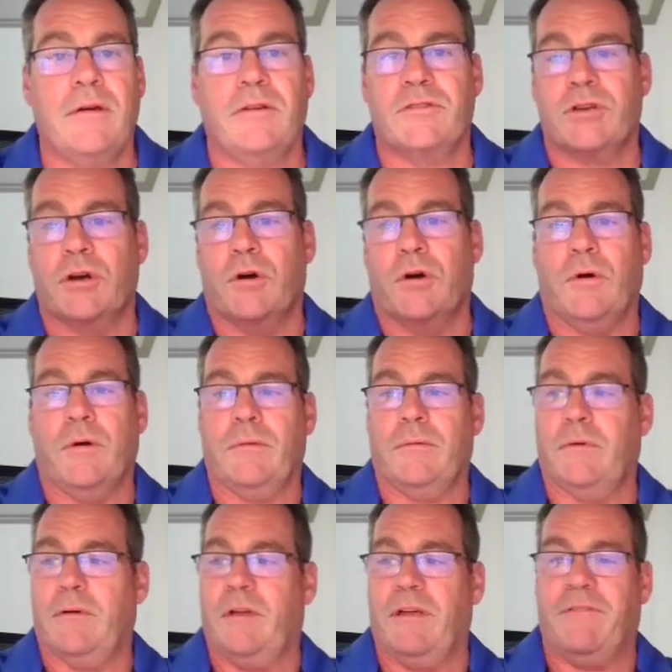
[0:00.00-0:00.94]

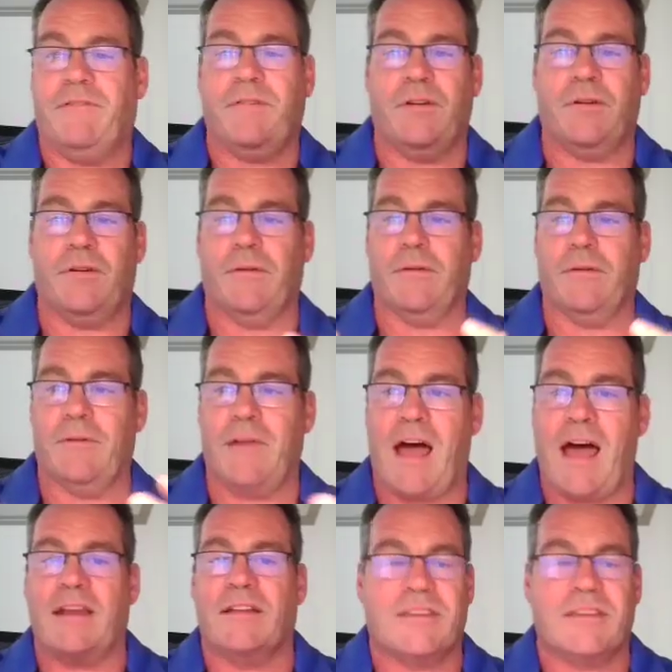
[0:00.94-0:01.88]
So if you're
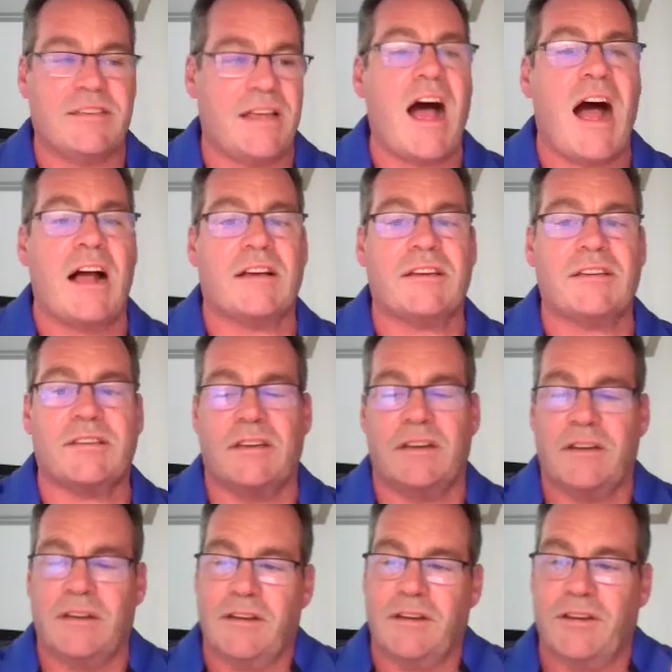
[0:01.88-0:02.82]
not in stocks,
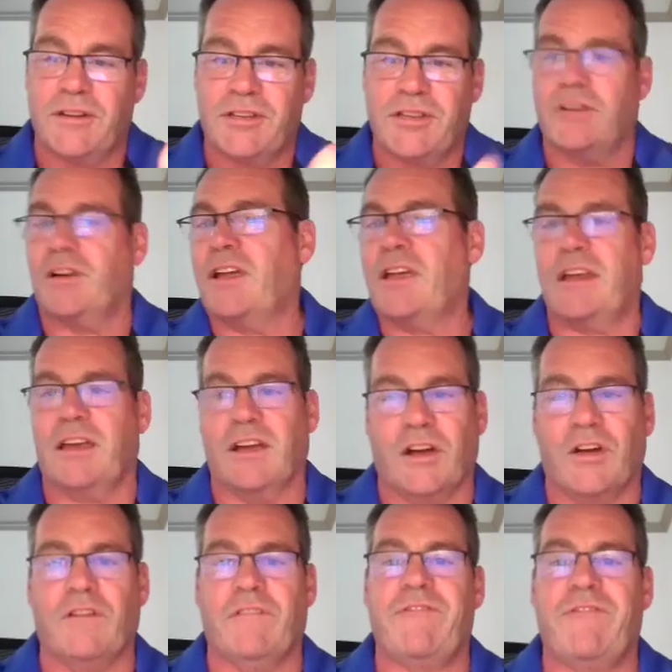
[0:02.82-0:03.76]
you're still getting
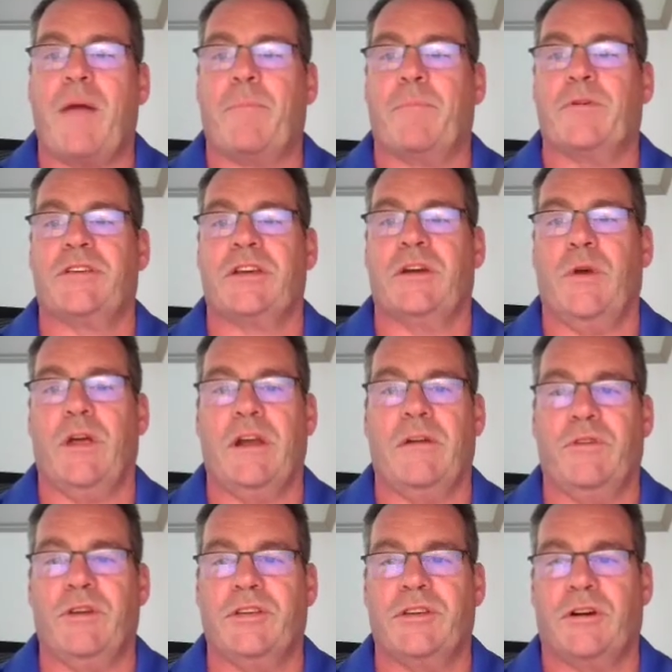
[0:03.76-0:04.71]
a good 5% rate
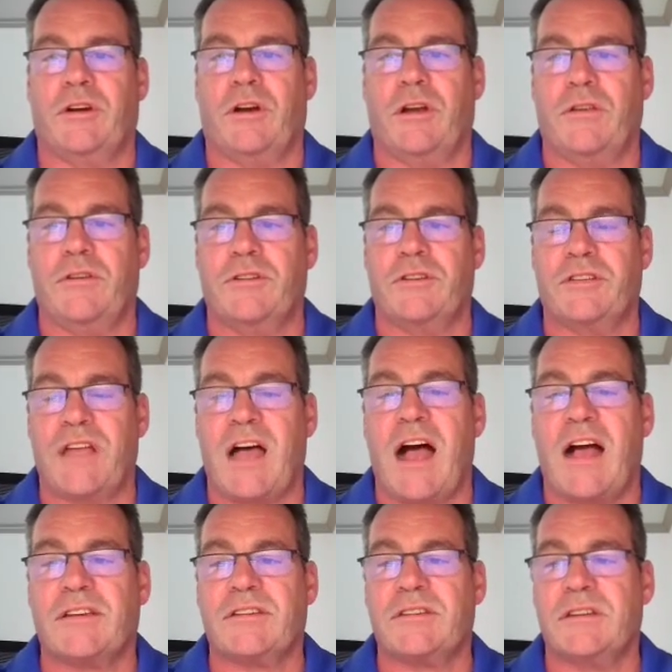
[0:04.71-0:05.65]
of return on your
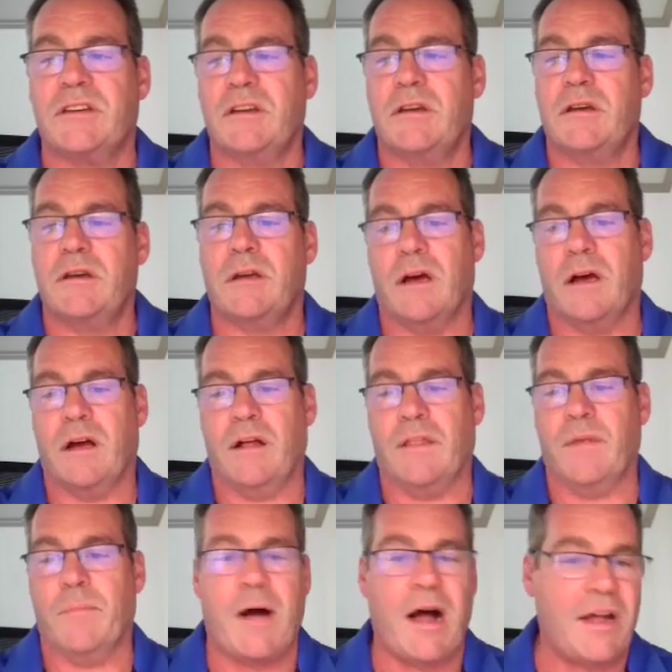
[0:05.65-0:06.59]
stocks.
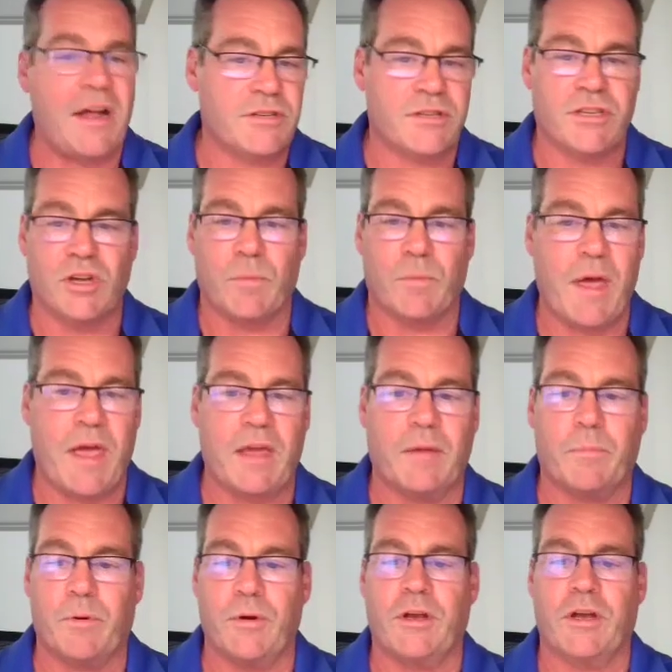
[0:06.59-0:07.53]
The bonds are still
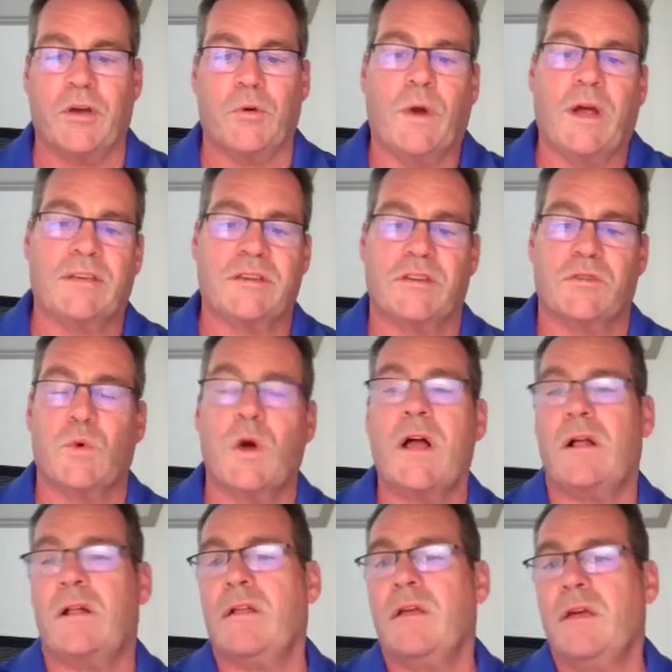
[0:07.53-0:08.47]
paying pretty good rates as
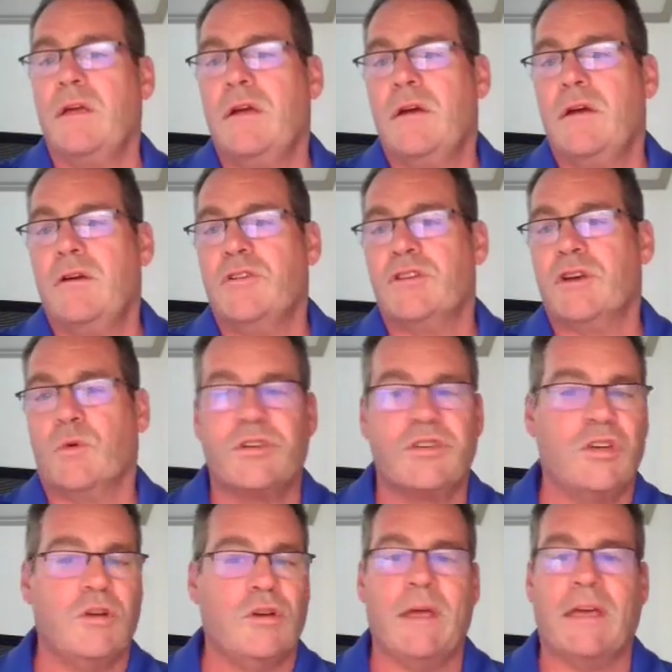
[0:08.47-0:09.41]
well. So we're
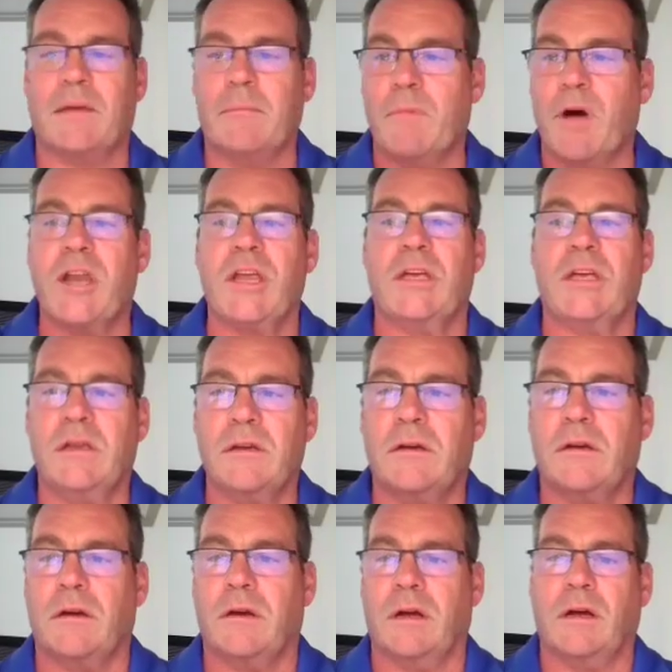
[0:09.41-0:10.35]
still making money
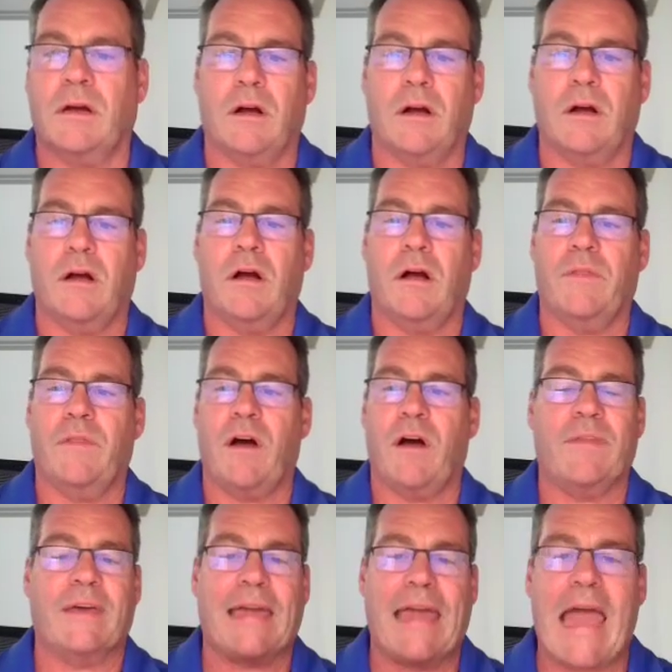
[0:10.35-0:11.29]

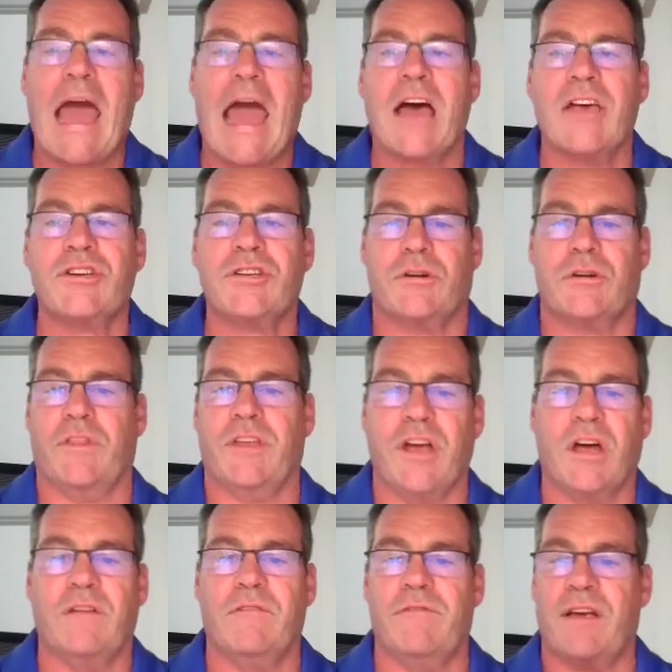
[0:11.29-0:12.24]
on the cash or
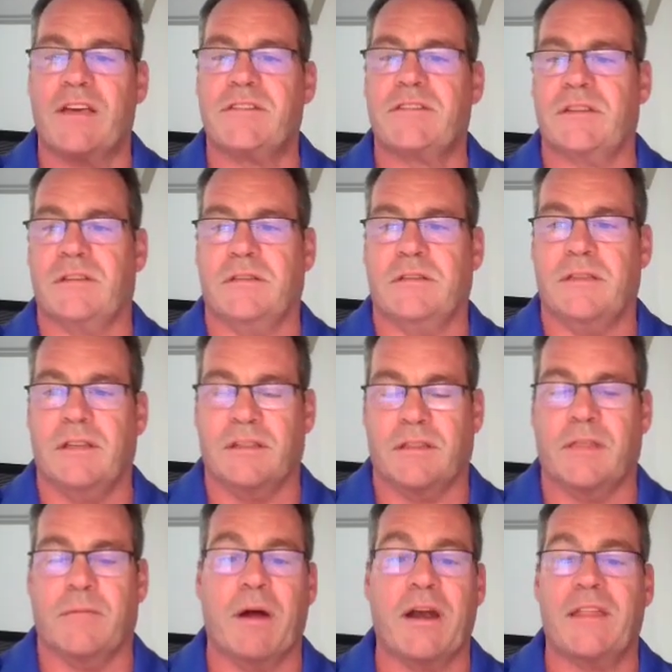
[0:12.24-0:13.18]
the uninvested,
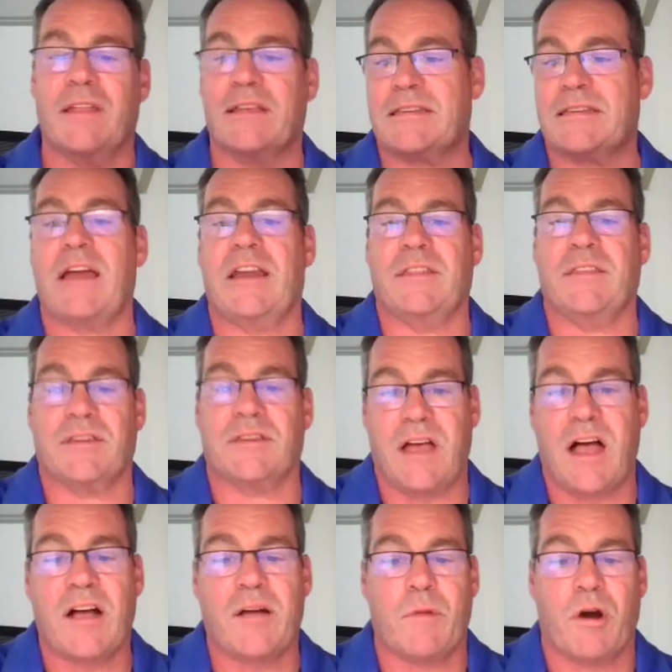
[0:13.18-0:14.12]
the money that's not in the
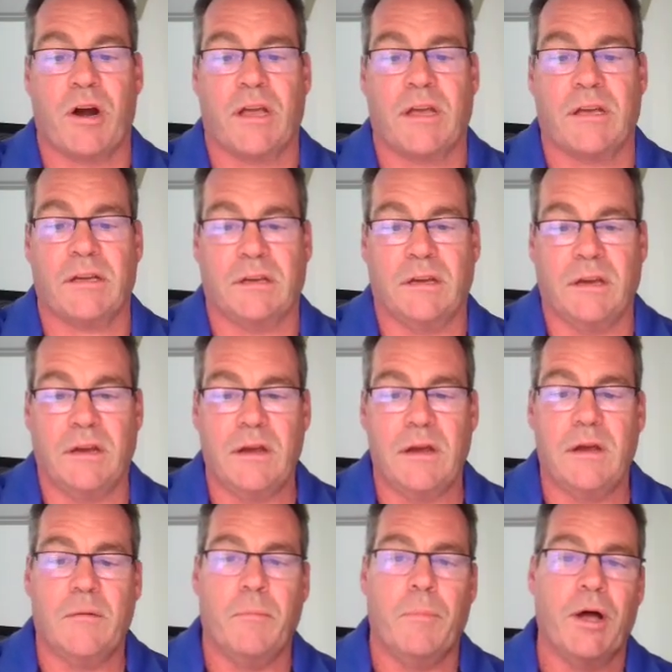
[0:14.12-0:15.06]
stock market,
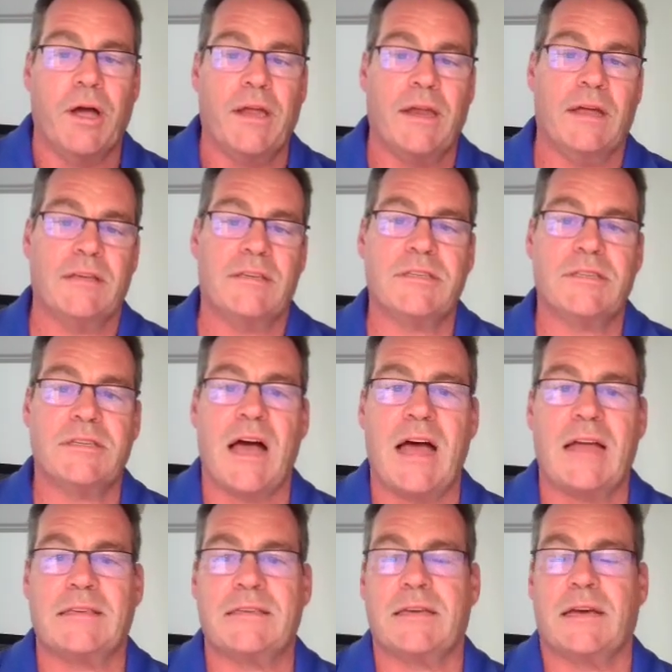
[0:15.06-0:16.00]
but it's
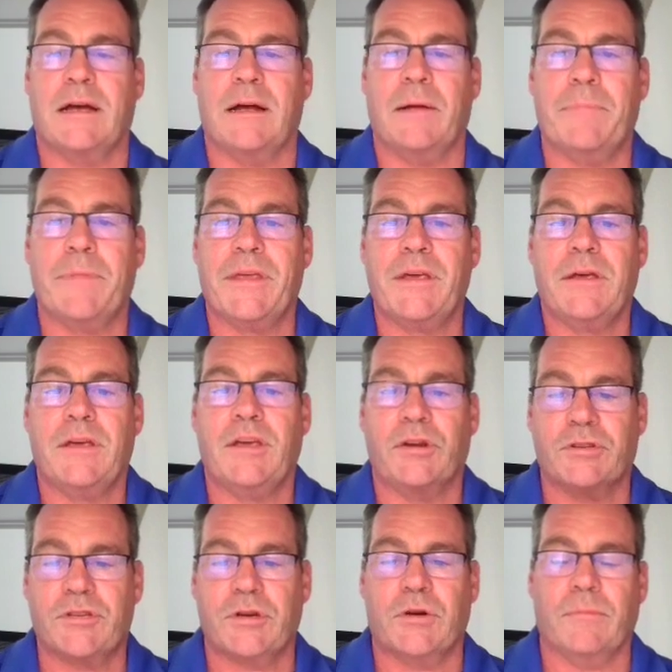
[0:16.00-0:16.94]
not,
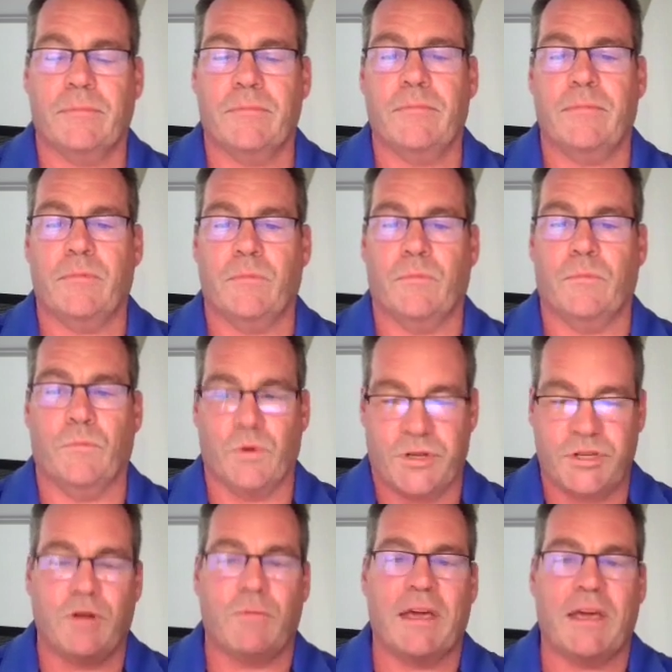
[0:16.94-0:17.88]
so we're
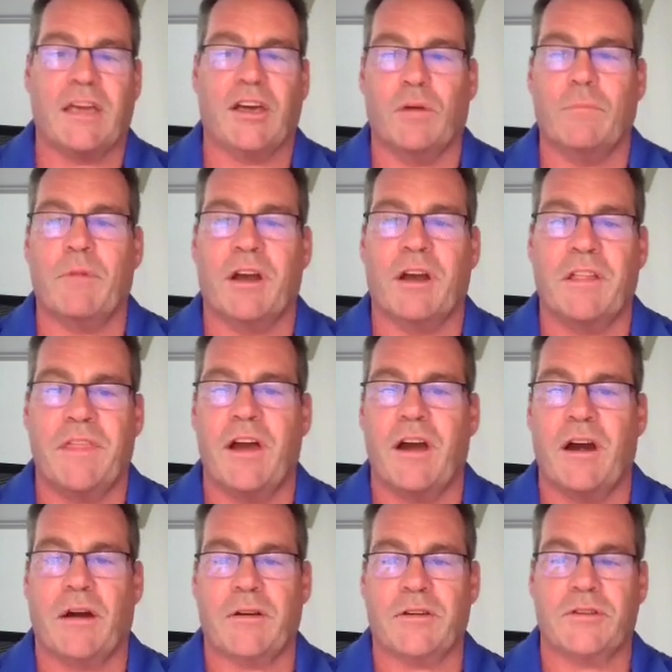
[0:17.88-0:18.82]
still making good money
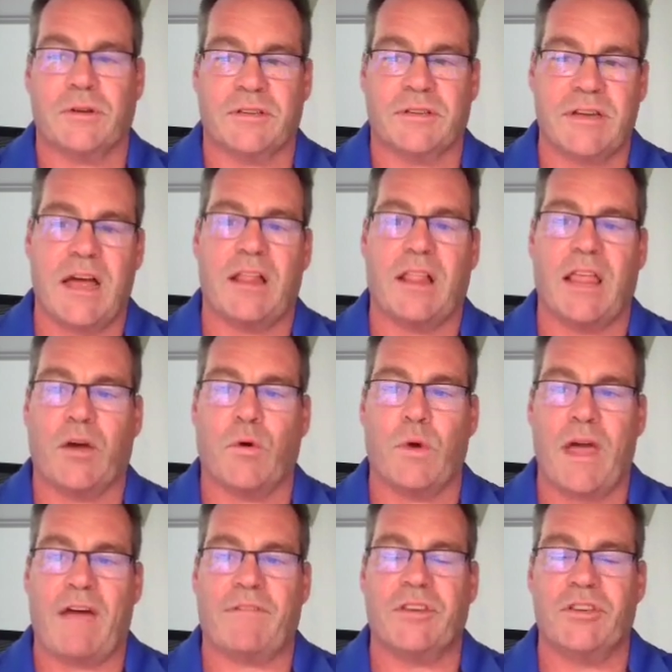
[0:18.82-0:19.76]
there. So it's not like
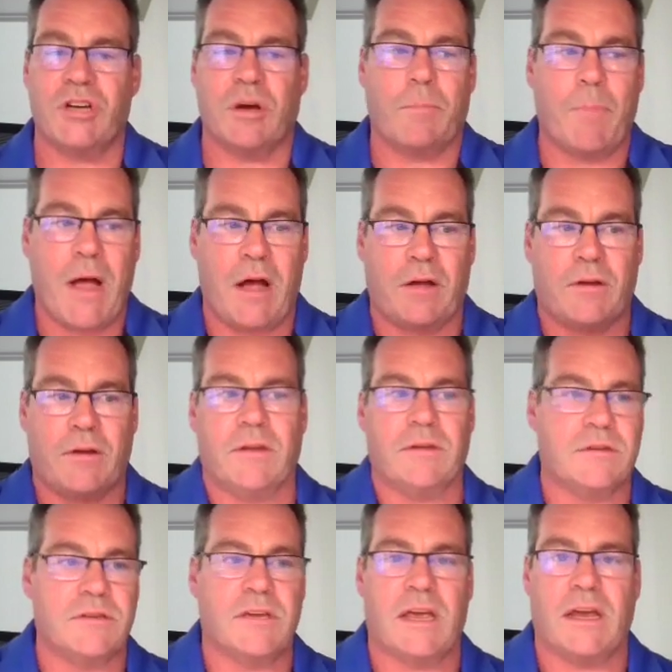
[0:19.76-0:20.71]
we have to jump out
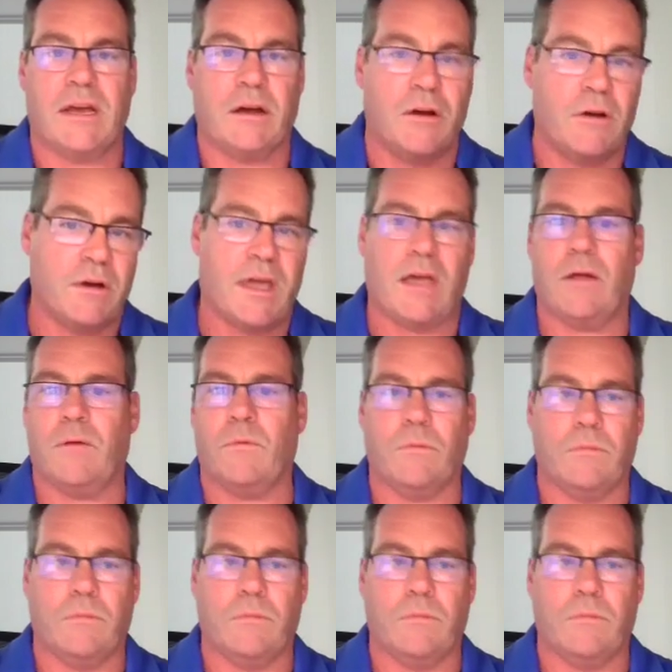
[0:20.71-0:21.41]
and say, okay,